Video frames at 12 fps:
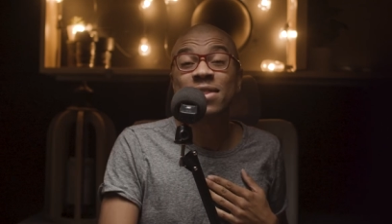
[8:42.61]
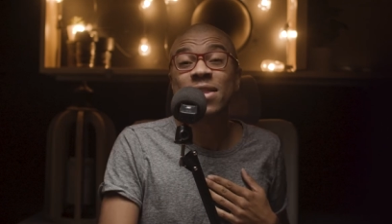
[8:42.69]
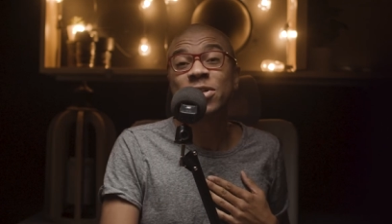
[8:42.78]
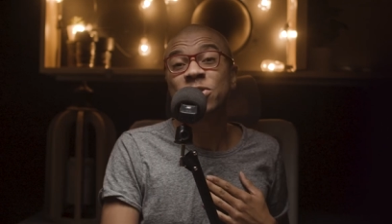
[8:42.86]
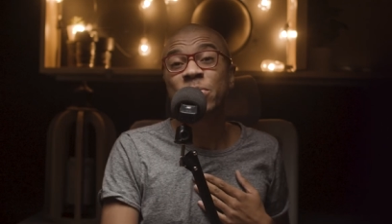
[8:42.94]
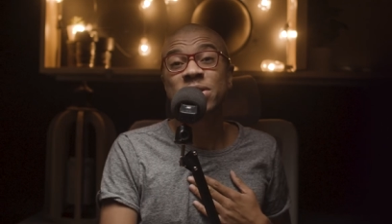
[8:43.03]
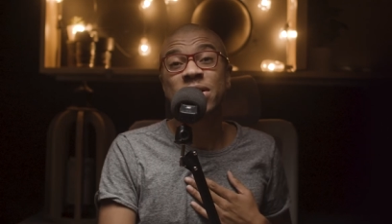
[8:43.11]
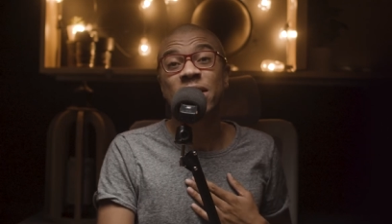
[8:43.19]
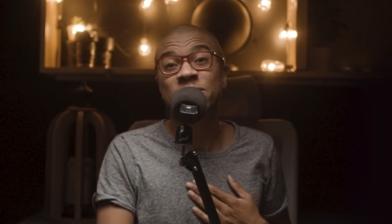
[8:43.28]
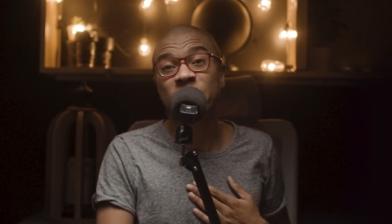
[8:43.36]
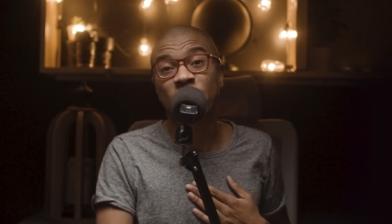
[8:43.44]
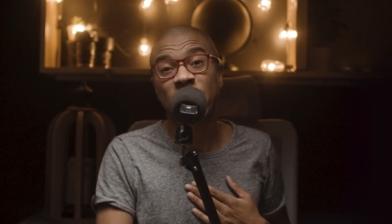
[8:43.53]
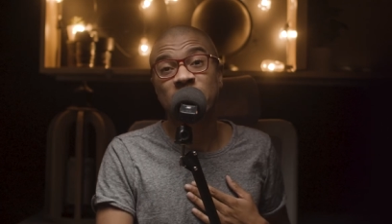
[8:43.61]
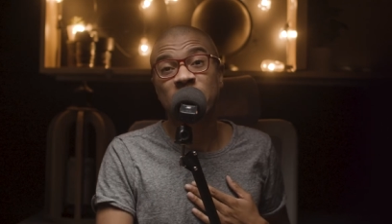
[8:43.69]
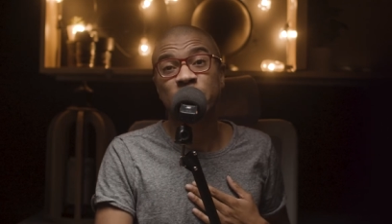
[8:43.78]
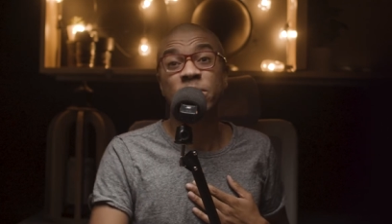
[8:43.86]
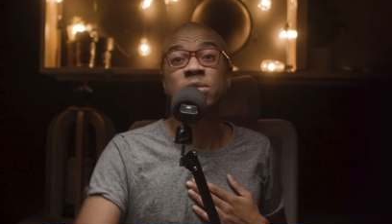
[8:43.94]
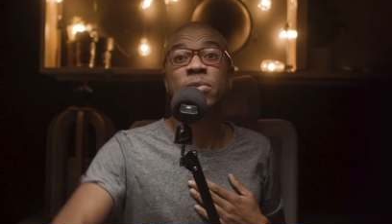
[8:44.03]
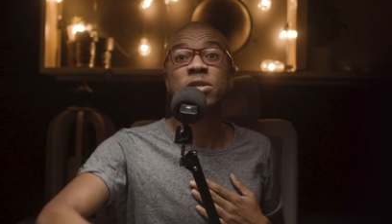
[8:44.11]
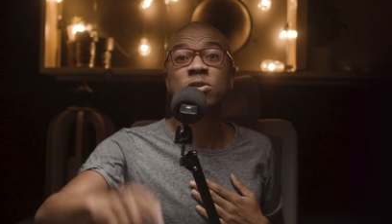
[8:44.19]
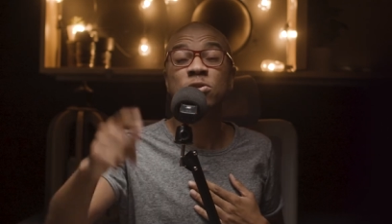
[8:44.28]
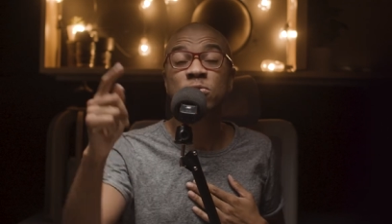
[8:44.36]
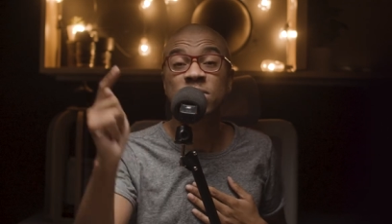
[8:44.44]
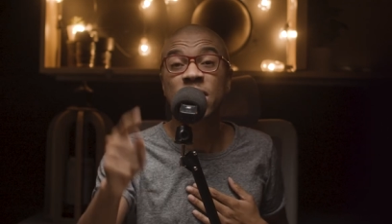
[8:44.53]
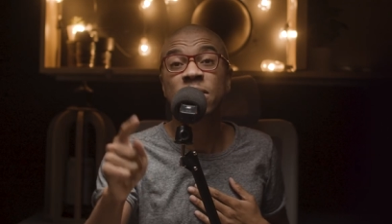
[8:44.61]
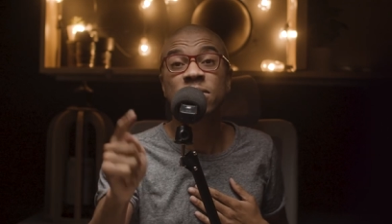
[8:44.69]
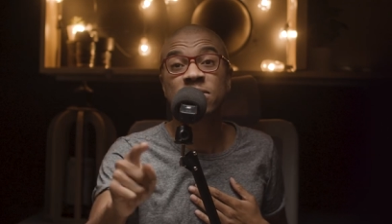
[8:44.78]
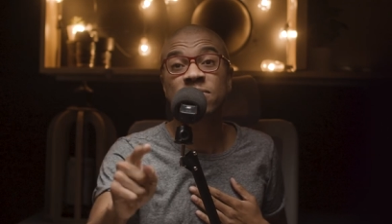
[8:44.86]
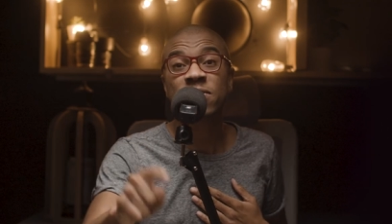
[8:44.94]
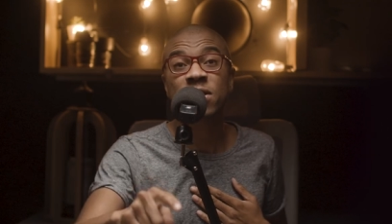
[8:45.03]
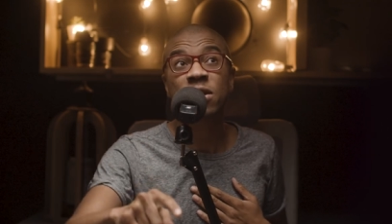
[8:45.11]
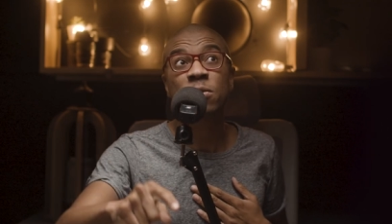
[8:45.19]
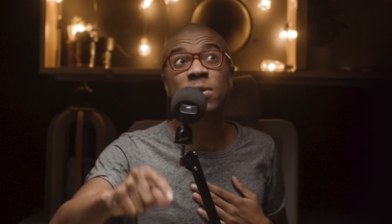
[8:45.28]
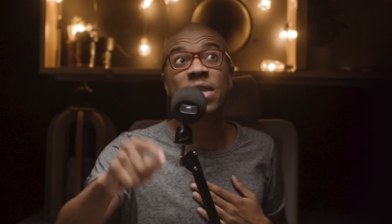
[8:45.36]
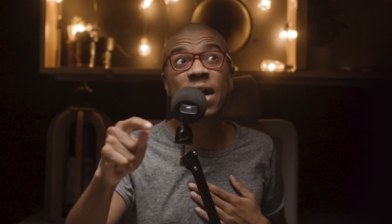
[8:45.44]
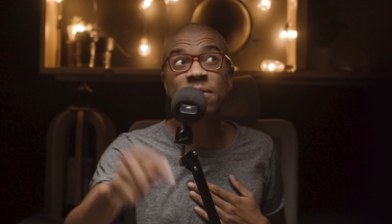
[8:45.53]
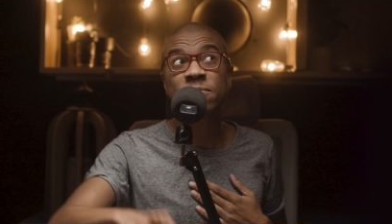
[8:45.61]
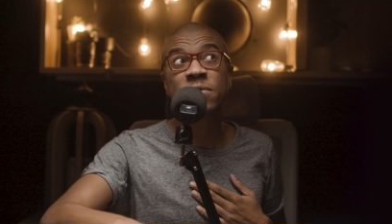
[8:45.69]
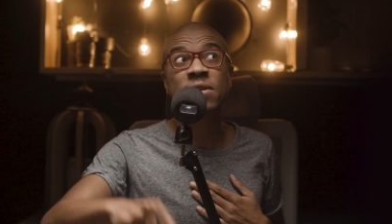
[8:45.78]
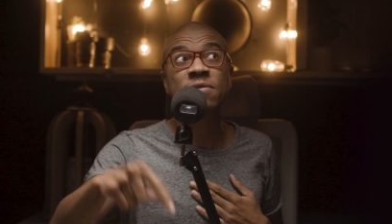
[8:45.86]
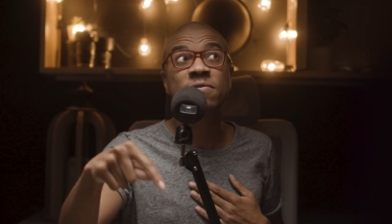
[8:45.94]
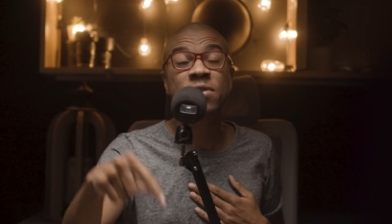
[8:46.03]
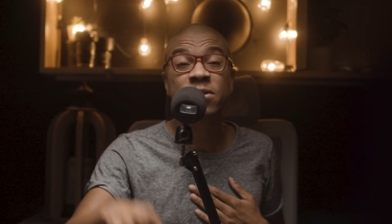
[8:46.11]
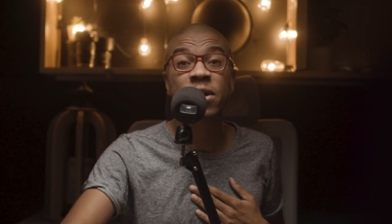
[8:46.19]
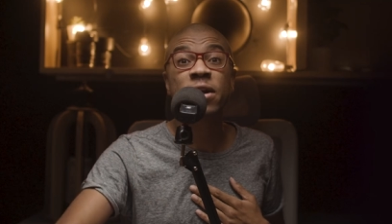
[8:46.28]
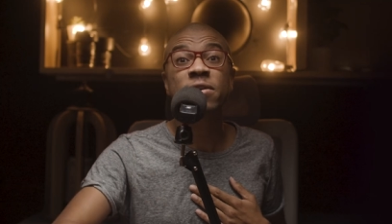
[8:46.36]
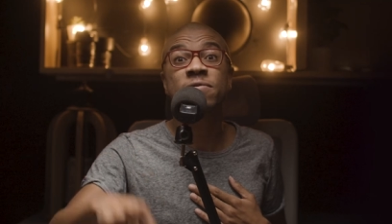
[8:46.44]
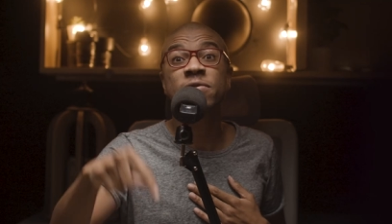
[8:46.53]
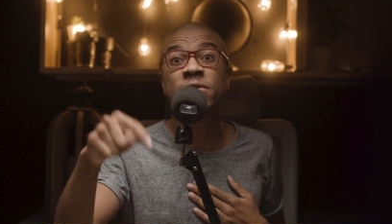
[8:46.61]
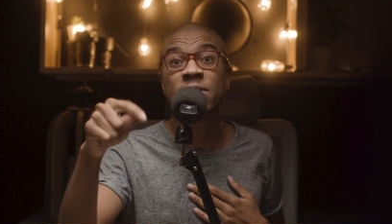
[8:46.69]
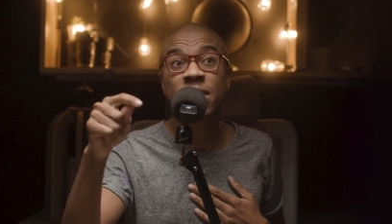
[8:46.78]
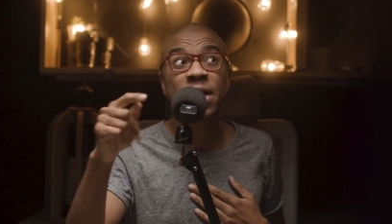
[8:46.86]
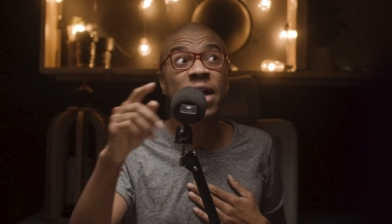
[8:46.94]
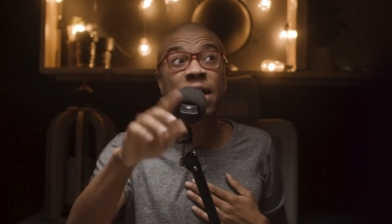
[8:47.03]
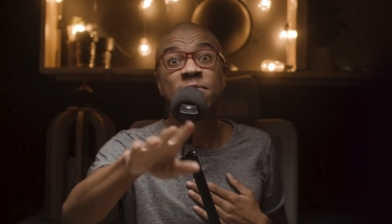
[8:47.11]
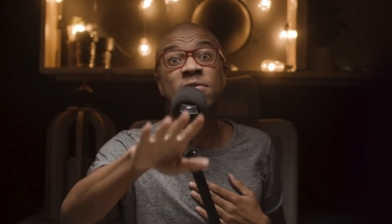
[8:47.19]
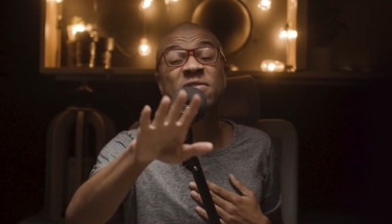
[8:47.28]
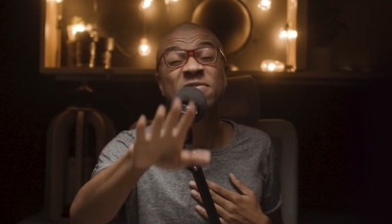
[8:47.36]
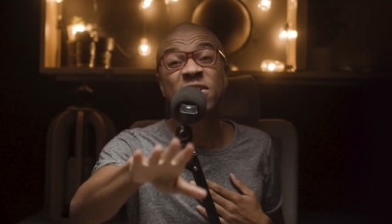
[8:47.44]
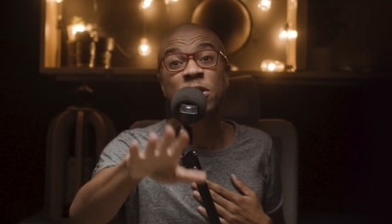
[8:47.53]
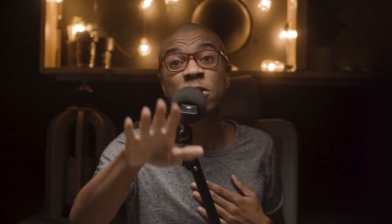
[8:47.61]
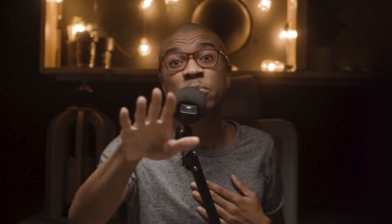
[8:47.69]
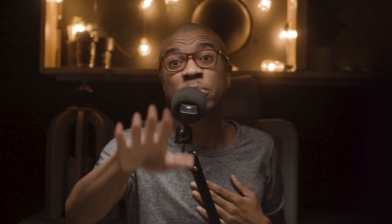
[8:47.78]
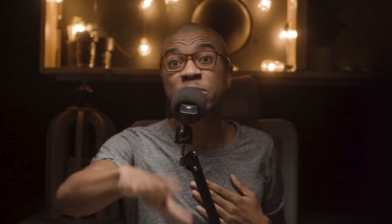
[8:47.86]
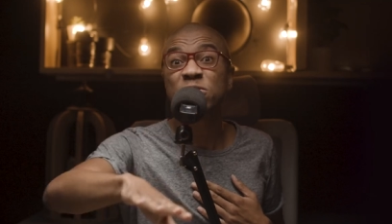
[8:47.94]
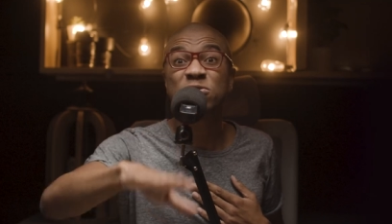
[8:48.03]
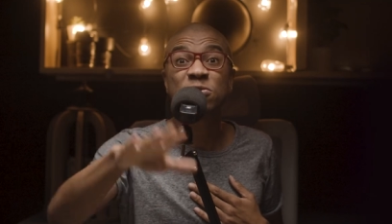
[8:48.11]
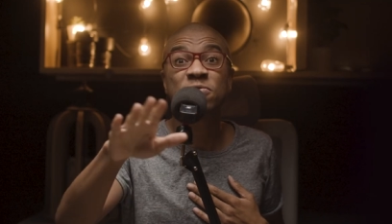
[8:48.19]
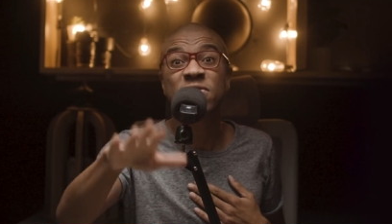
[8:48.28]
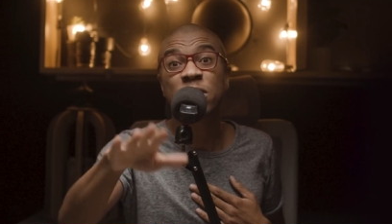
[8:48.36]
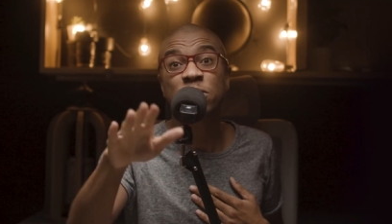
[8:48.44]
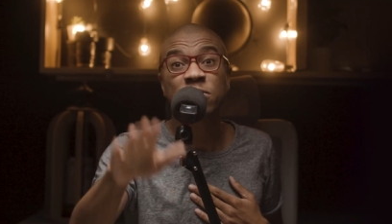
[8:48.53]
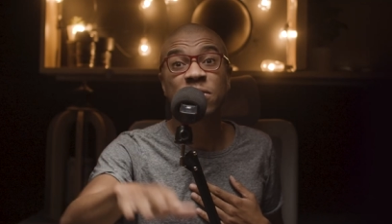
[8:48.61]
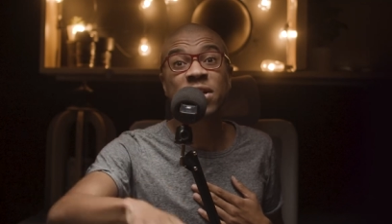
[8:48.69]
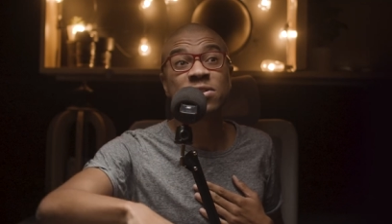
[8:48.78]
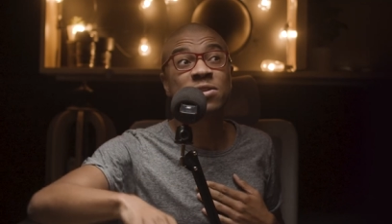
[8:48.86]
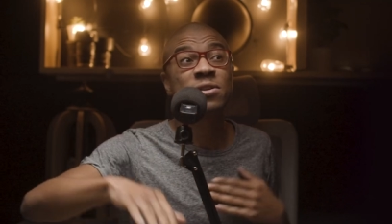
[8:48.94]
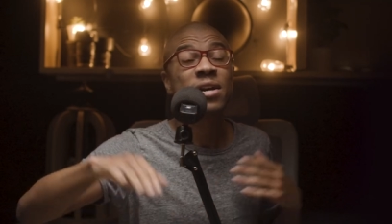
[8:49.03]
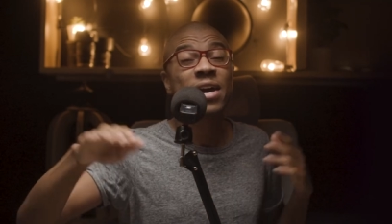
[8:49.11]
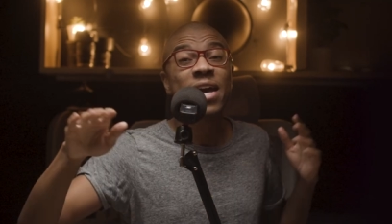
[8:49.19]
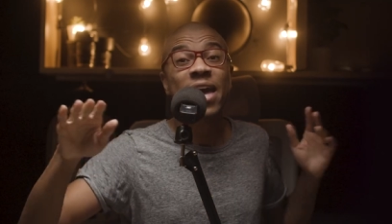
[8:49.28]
Thanks so much, guys, for watching. Please make sure to share this video with every videographer, every video producer, video director,